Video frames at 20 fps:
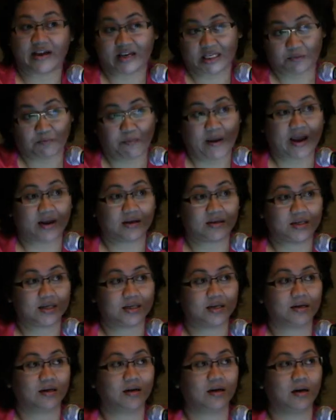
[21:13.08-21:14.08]
expect
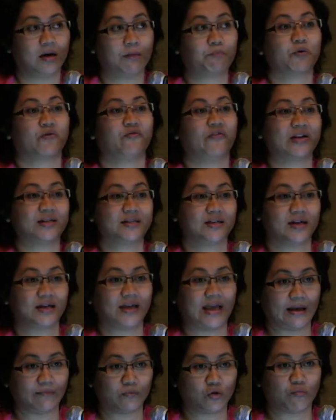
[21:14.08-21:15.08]
a professor
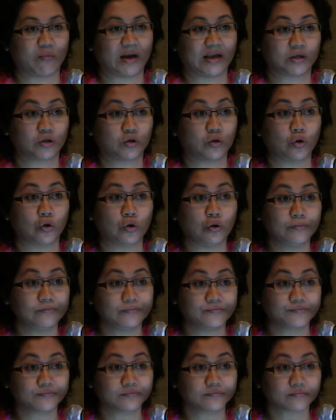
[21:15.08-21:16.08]
came to my school,
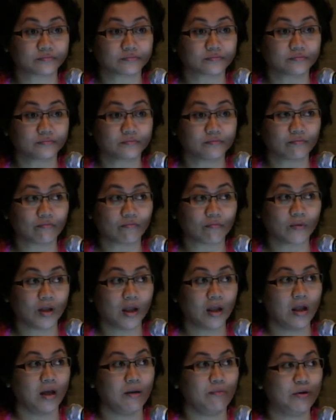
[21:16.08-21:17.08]

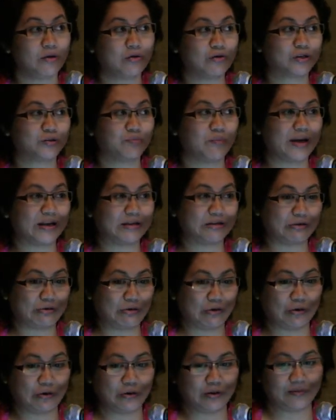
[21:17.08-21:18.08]
because my
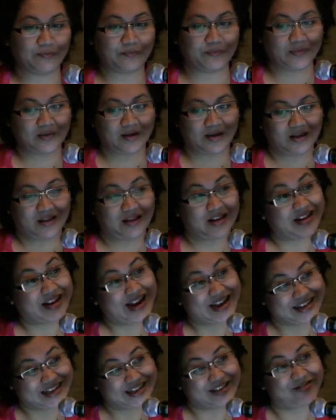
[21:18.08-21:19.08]
school, the
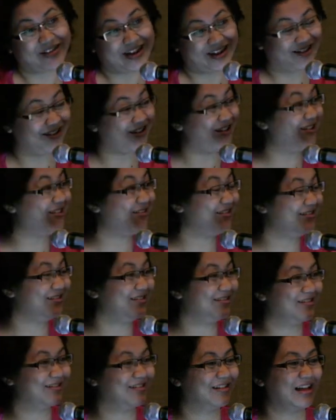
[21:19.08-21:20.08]
grass is quite long,
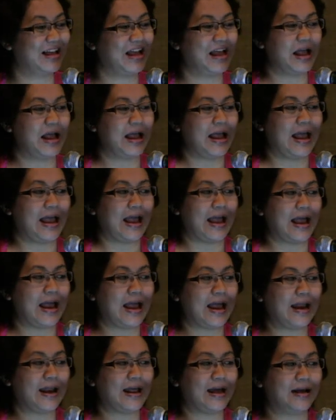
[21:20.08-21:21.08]

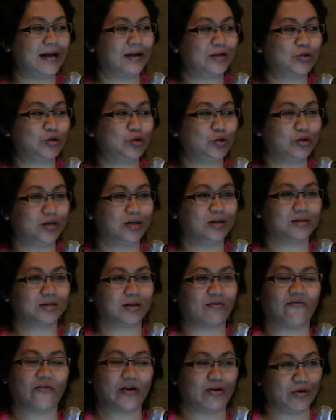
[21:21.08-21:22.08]
and the students
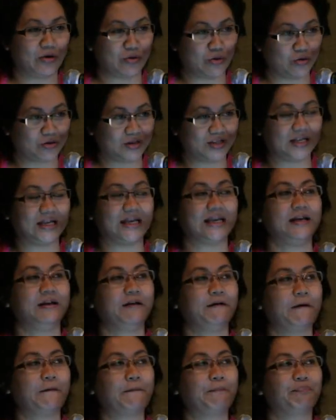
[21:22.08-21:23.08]
are very naughty,
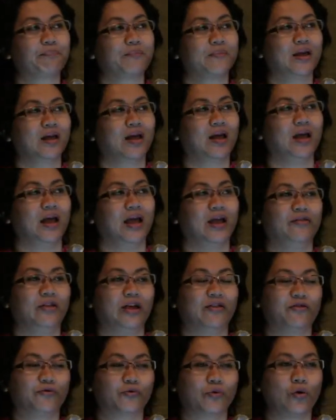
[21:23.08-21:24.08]
and they
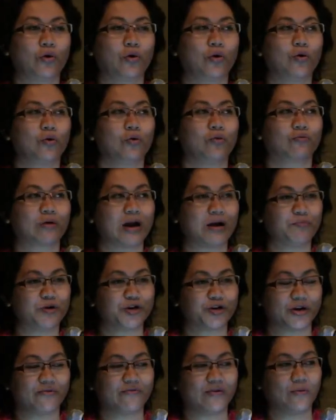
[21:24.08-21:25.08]
throw
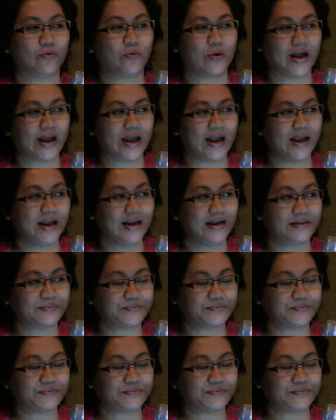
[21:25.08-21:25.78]
rubbish everywhere.